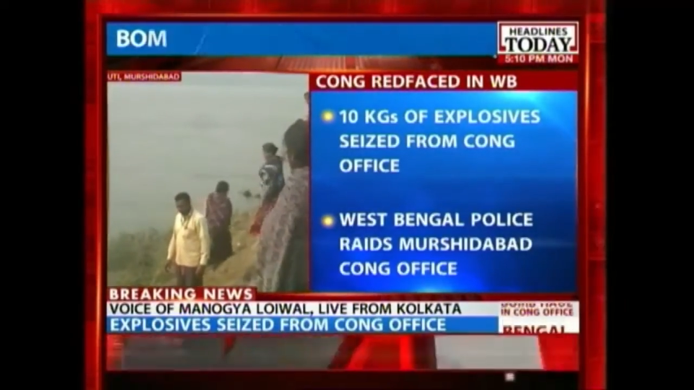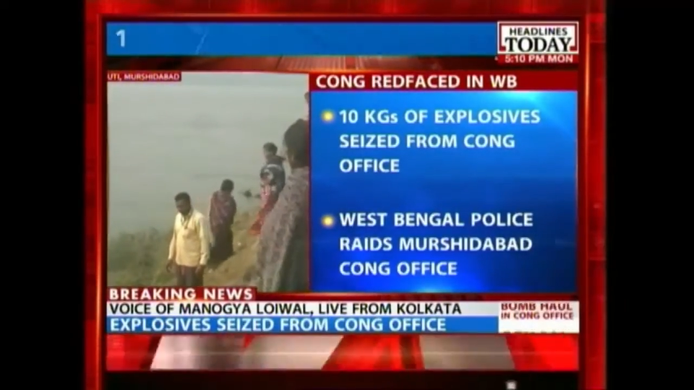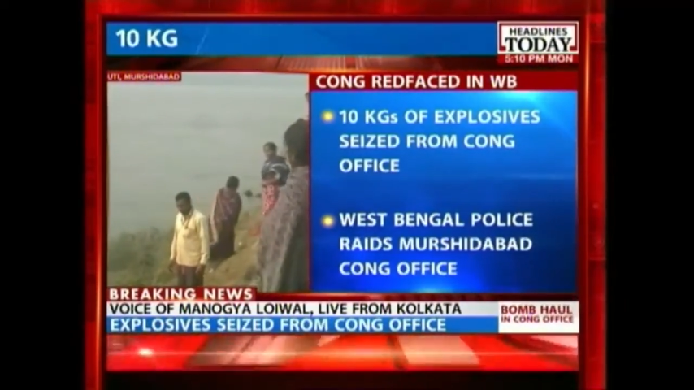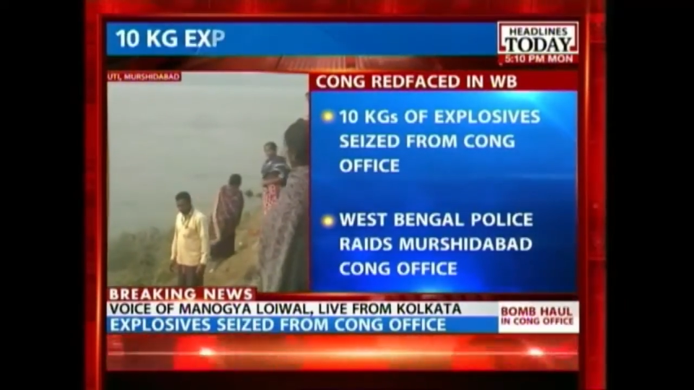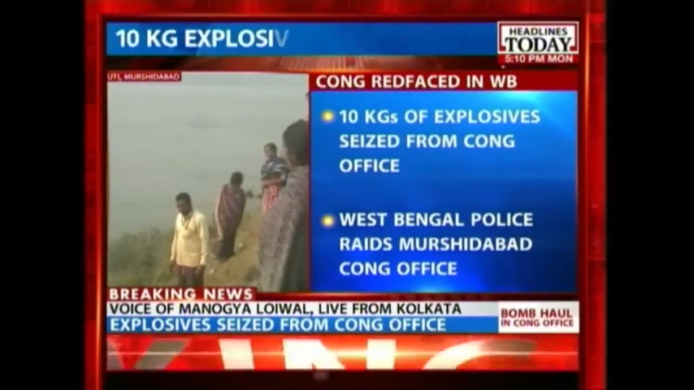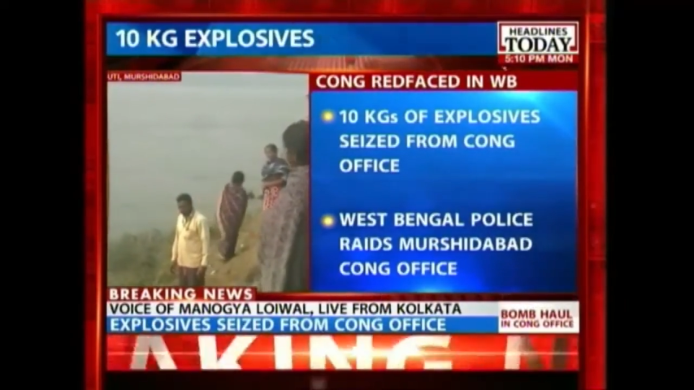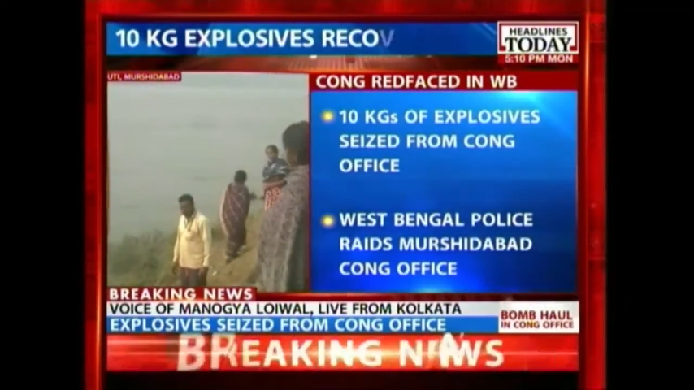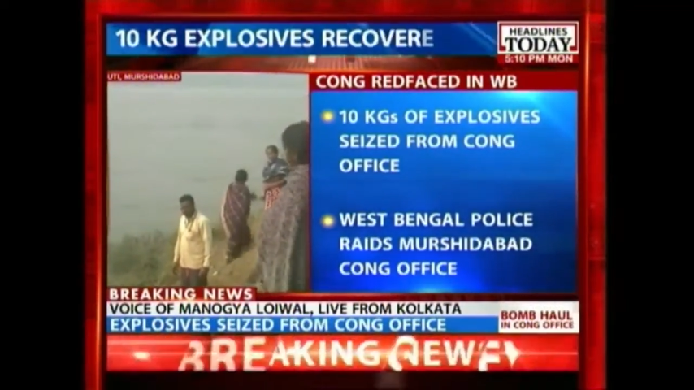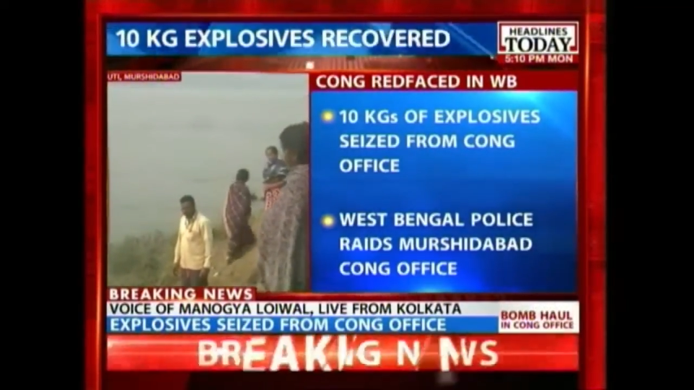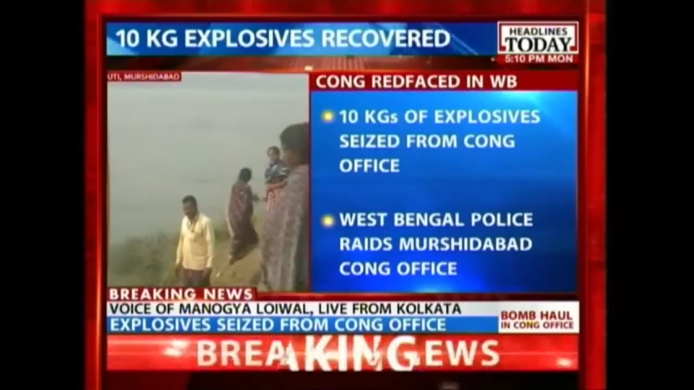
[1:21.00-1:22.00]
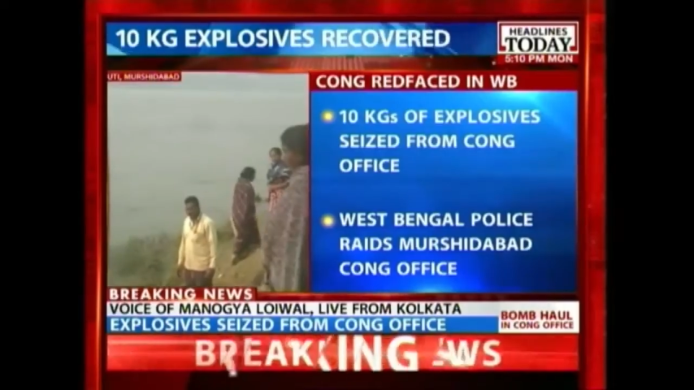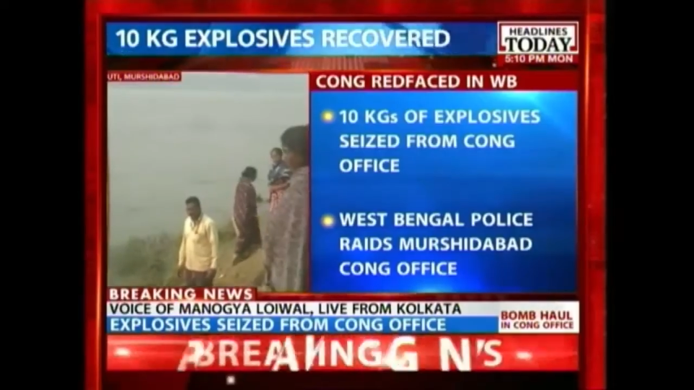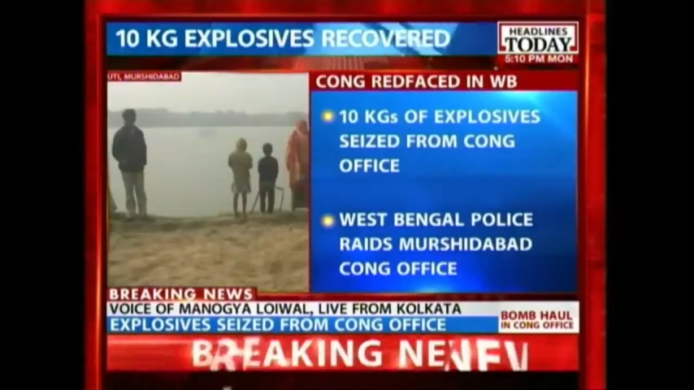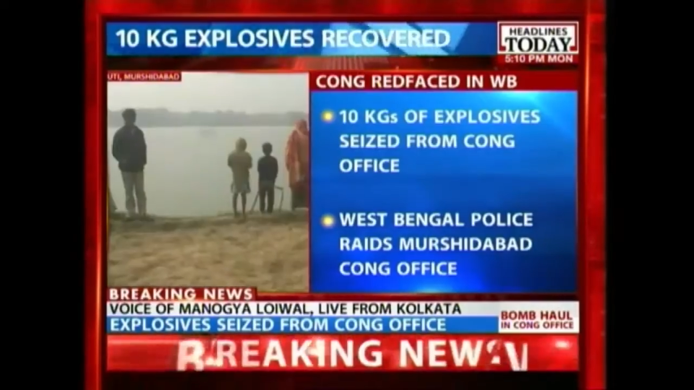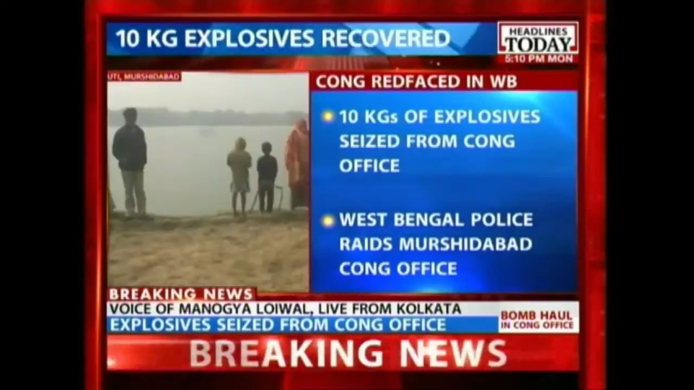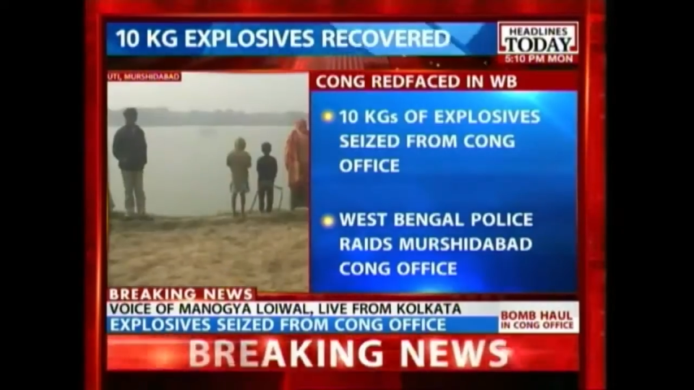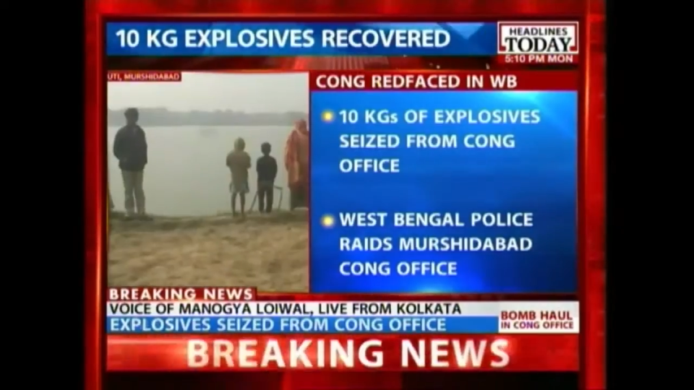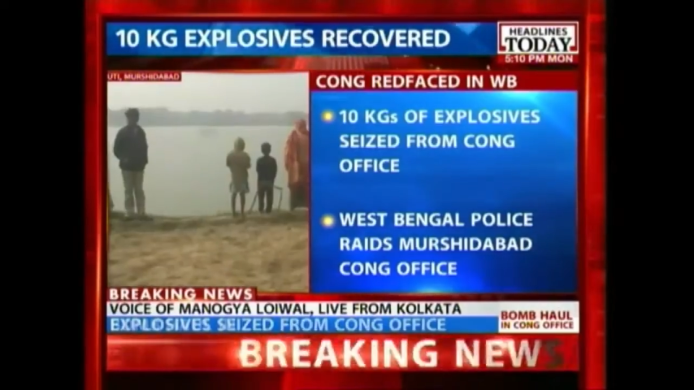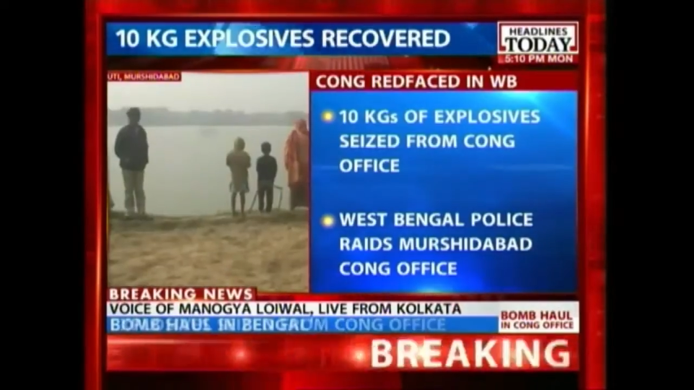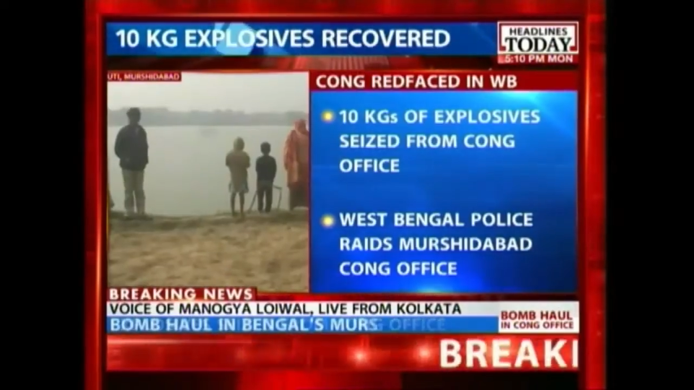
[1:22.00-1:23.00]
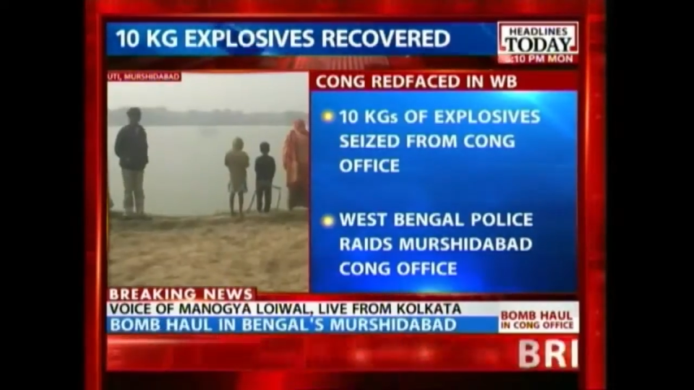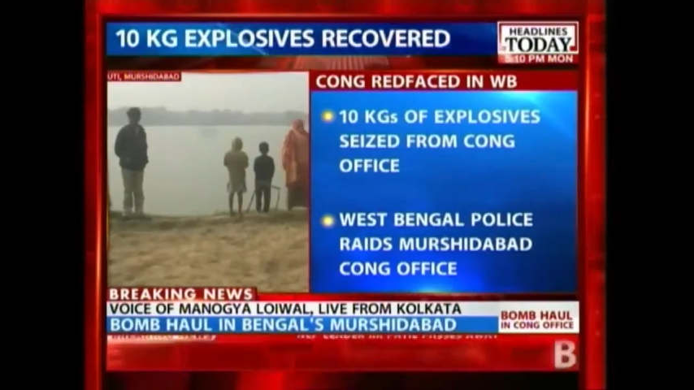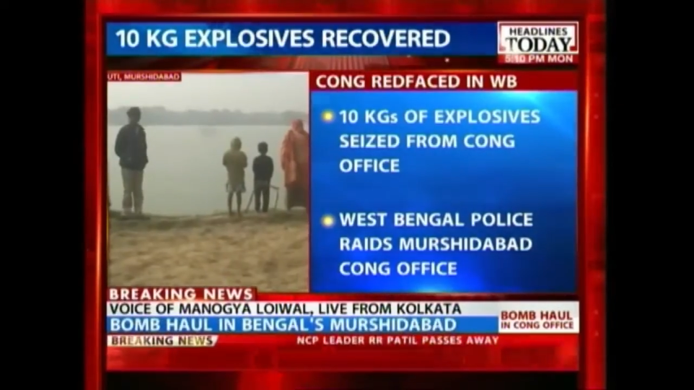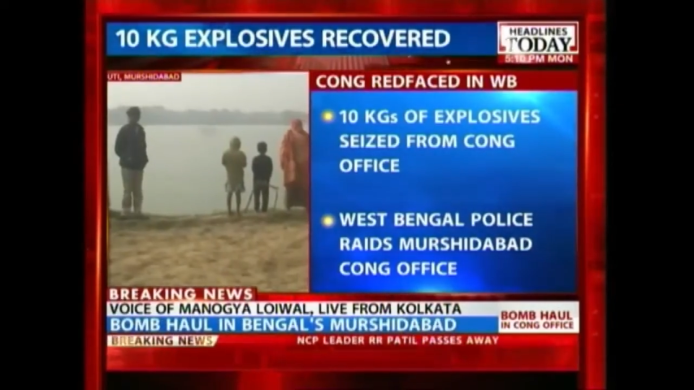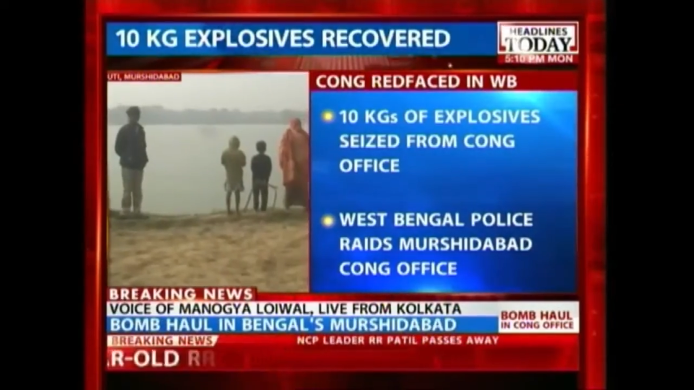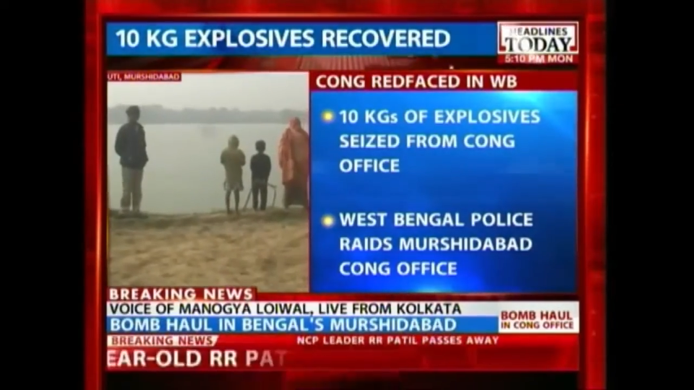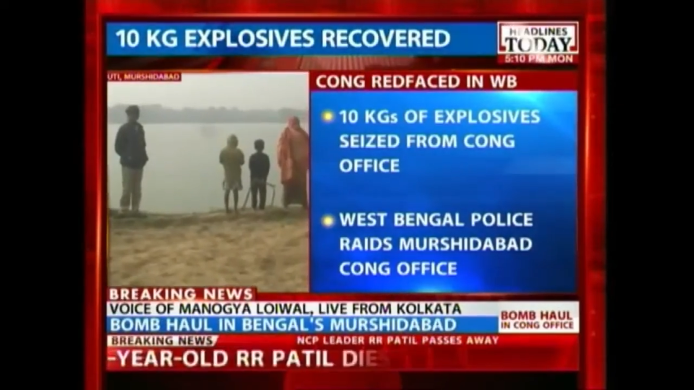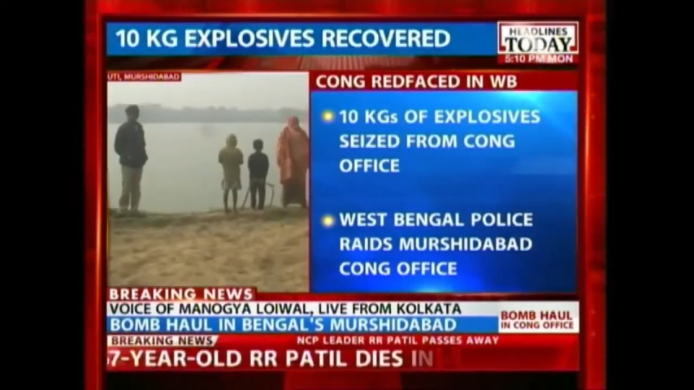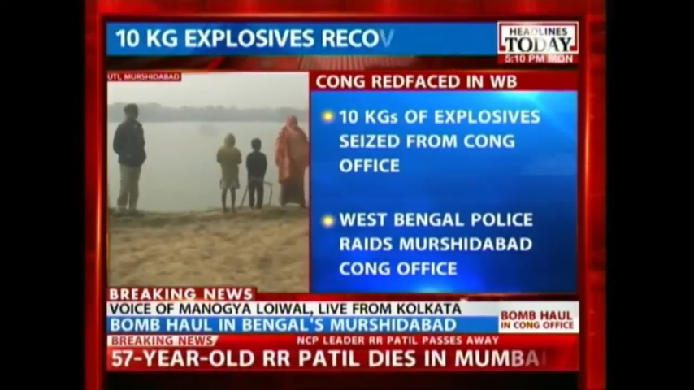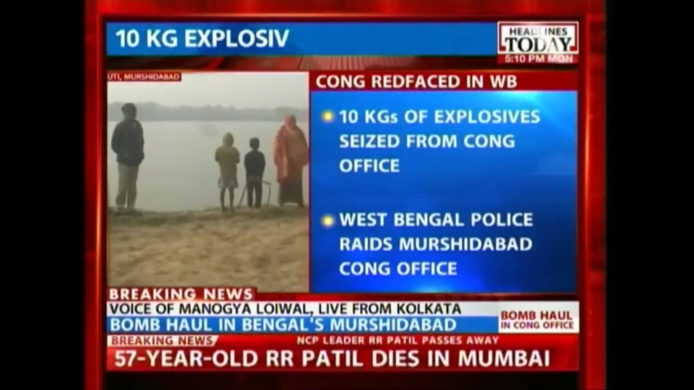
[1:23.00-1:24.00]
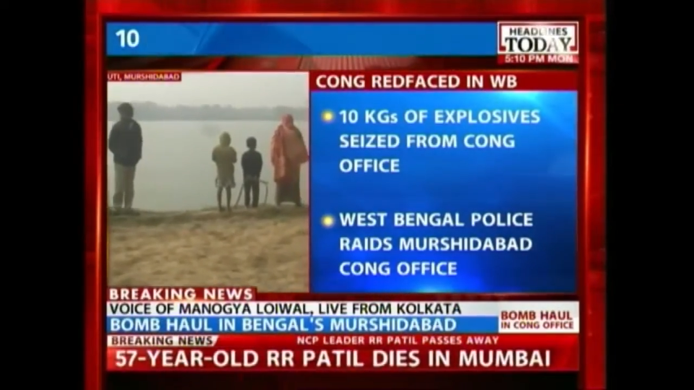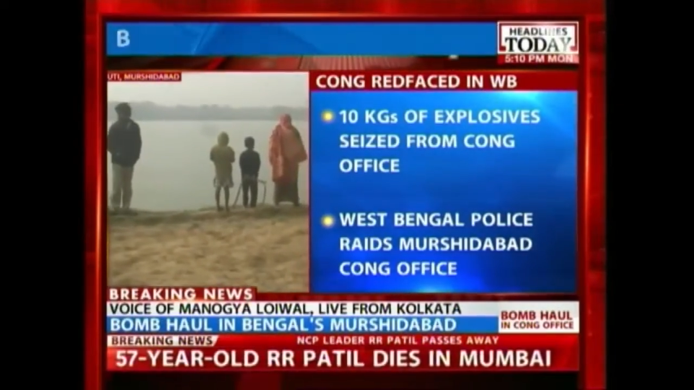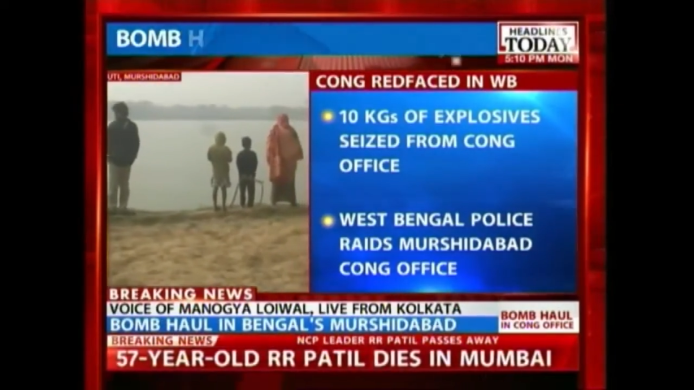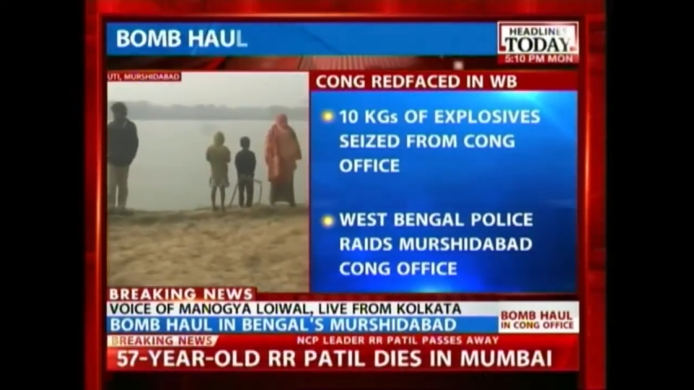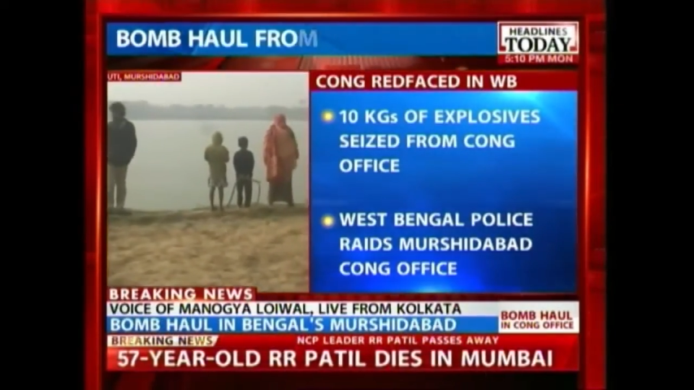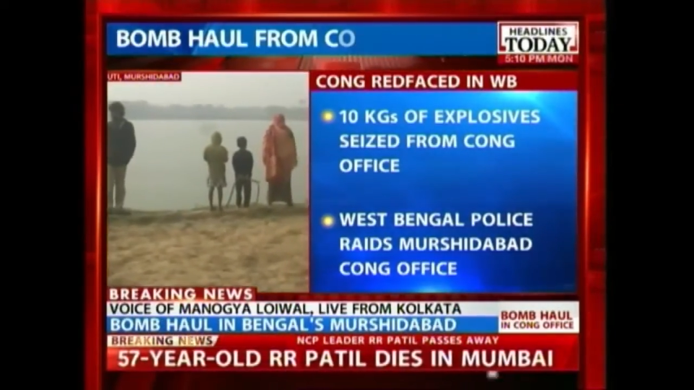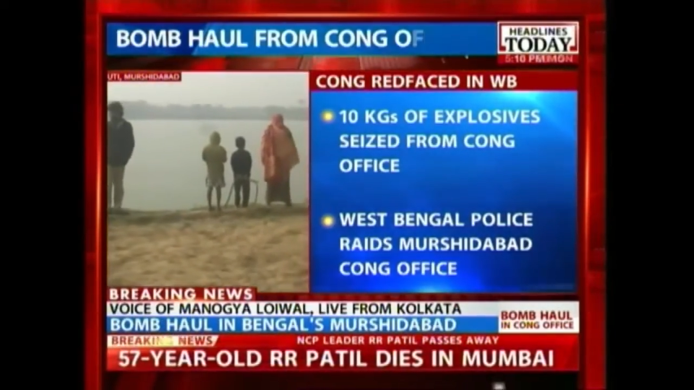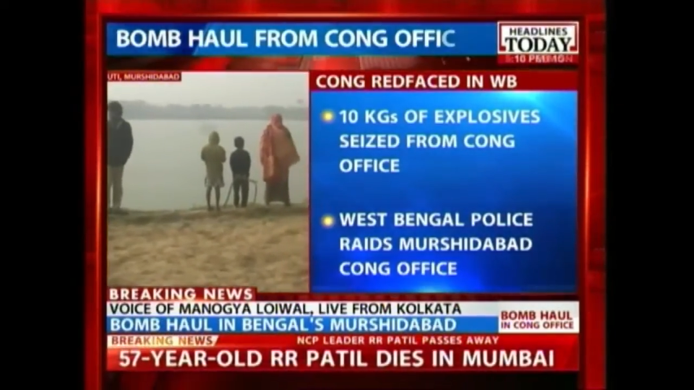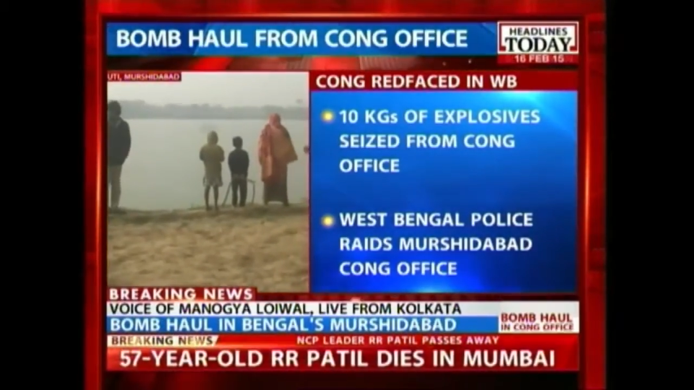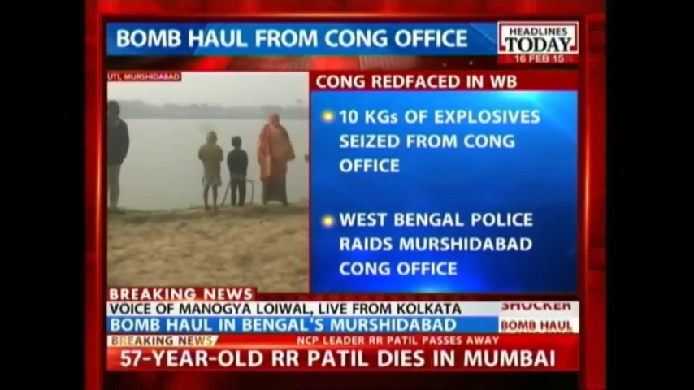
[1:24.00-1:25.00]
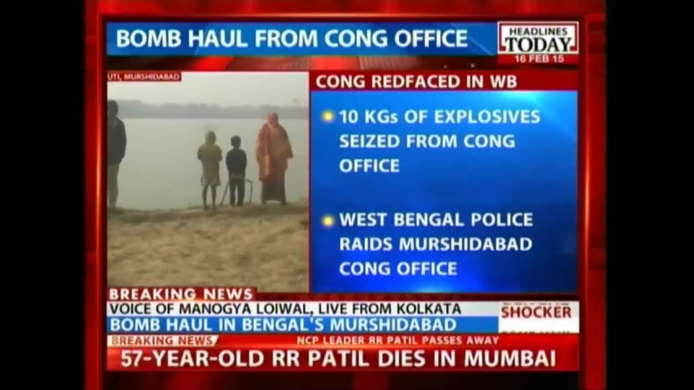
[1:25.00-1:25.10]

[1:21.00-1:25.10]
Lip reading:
[unreadable: no face in view]